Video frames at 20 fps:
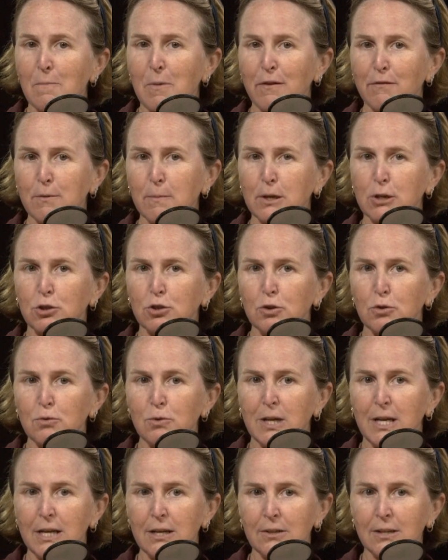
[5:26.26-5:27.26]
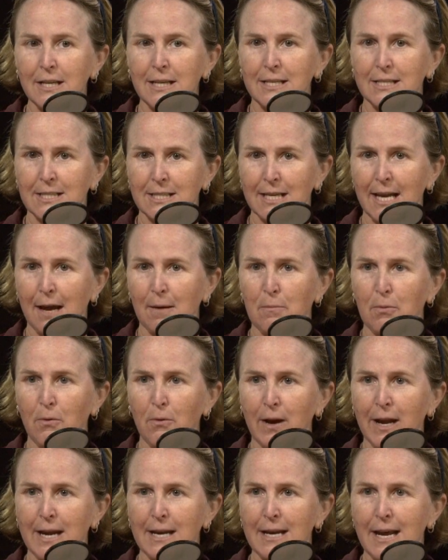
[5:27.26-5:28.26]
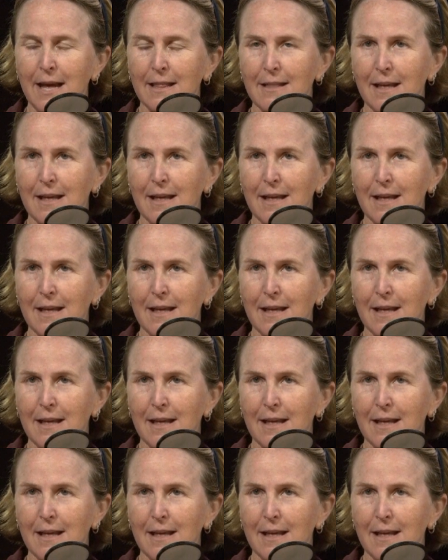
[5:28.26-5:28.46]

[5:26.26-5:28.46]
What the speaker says: But from a true healing standpoint,